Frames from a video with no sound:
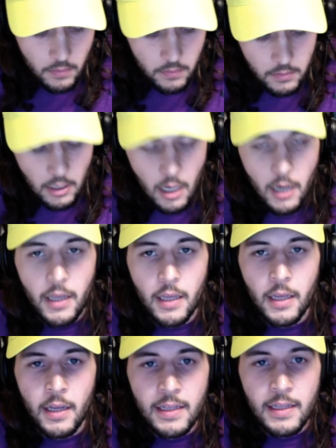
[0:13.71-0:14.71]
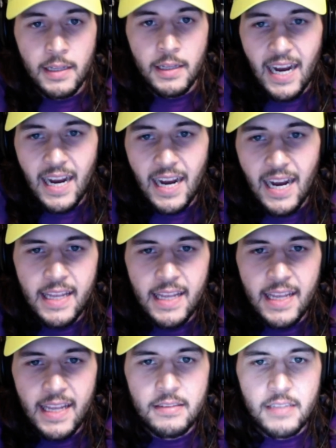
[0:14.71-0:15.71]
Talking tight
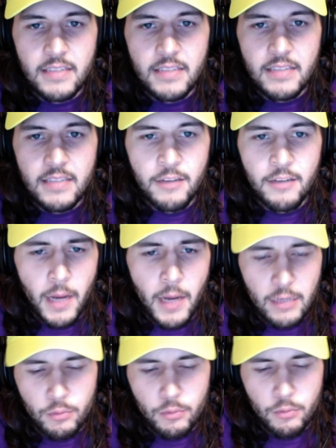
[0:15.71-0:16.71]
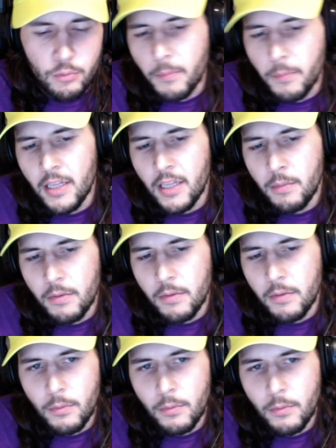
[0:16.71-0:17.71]
ends and fullbacks, we'll combine them.
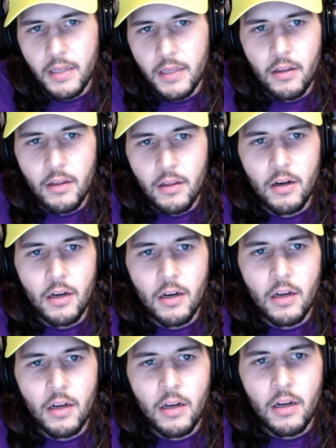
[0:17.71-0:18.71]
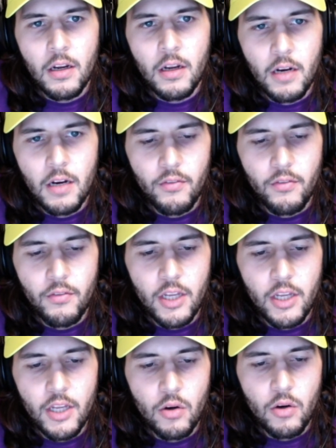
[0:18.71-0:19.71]
This won't be that long of a
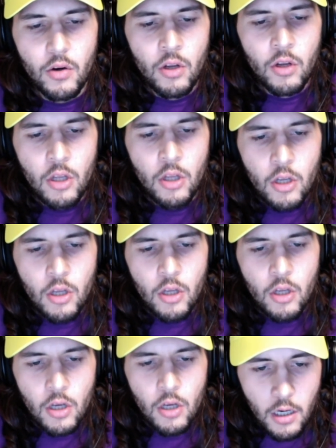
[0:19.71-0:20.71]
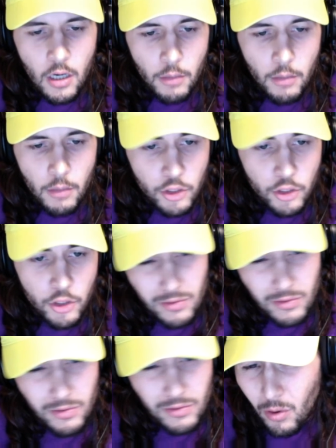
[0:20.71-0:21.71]
video. Um,
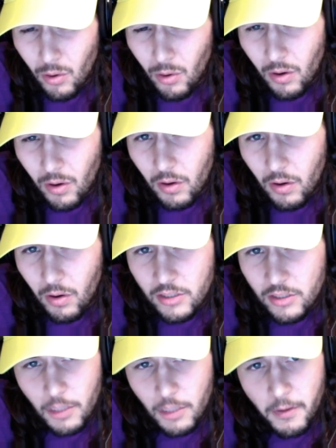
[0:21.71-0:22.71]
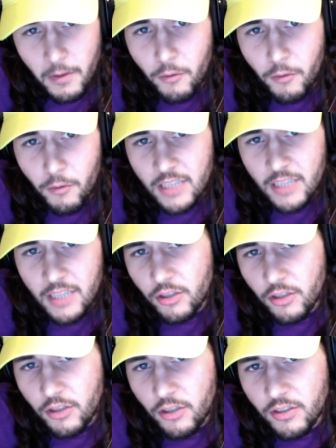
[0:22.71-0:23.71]
just let's talk about fullbacks
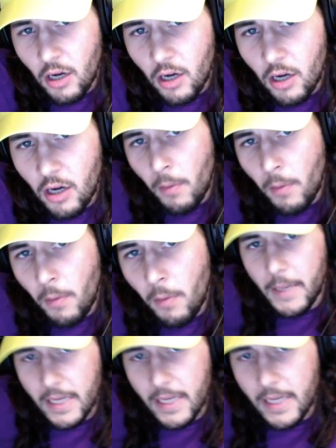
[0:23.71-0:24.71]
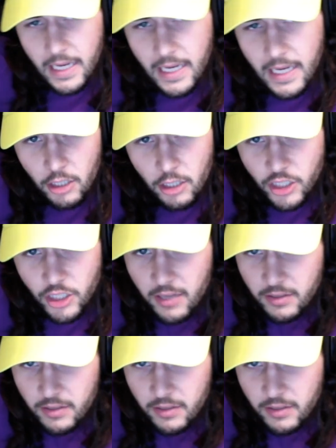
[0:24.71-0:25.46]
first. Now, big key here, Jaylen